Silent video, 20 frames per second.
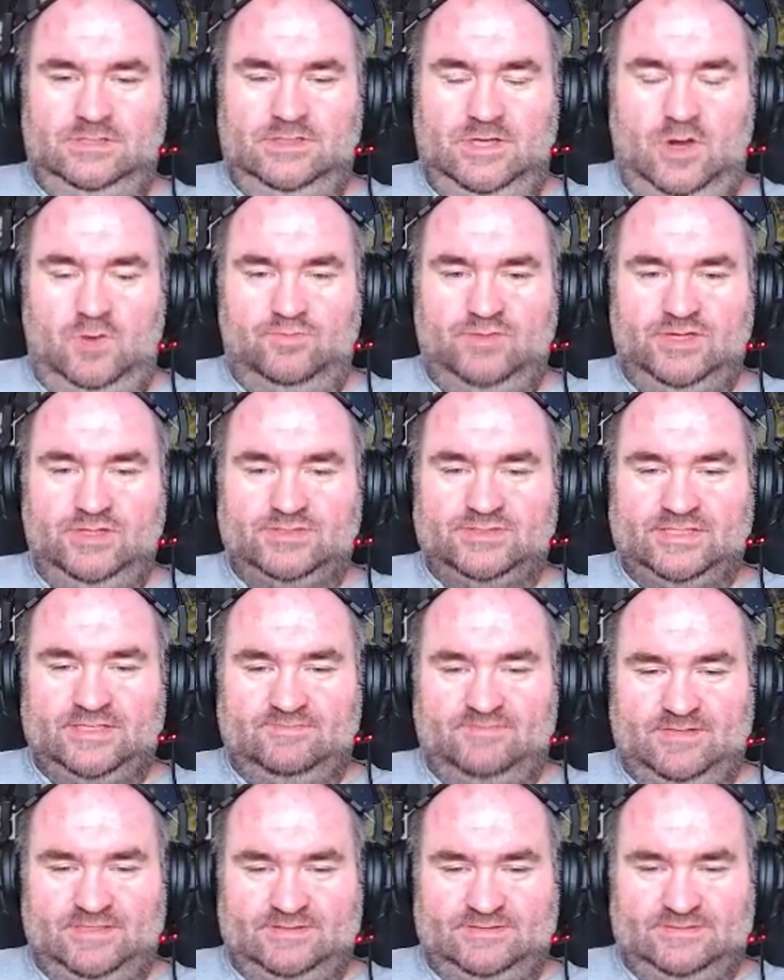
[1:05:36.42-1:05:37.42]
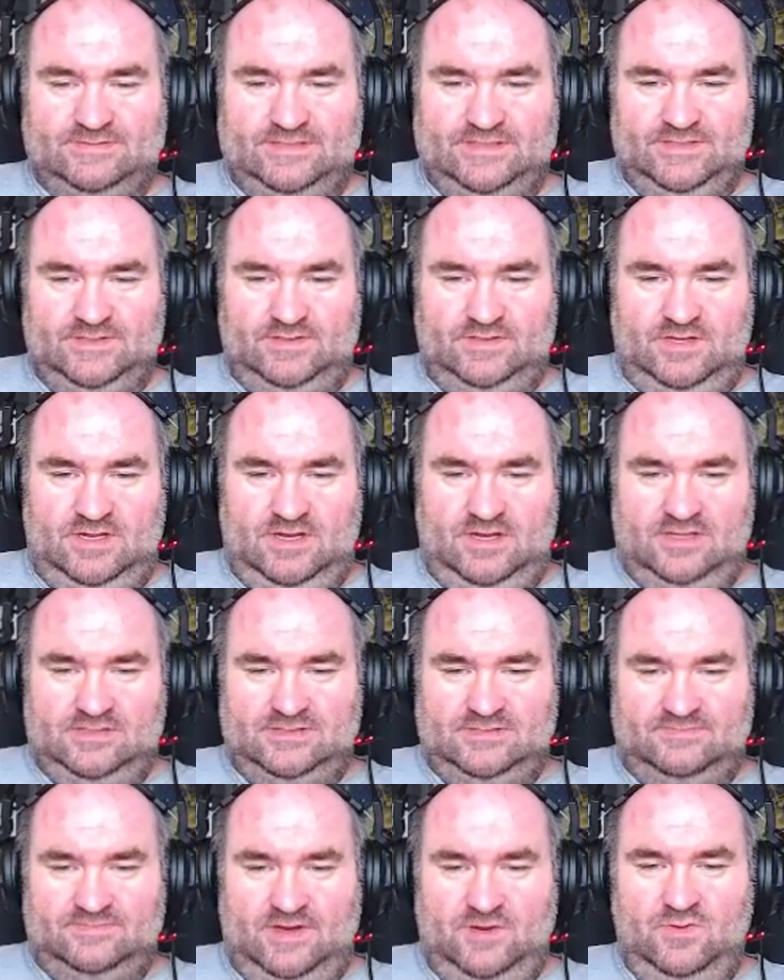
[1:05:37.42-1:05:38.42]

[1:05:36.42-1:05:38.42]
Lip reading: No music, but still awesome.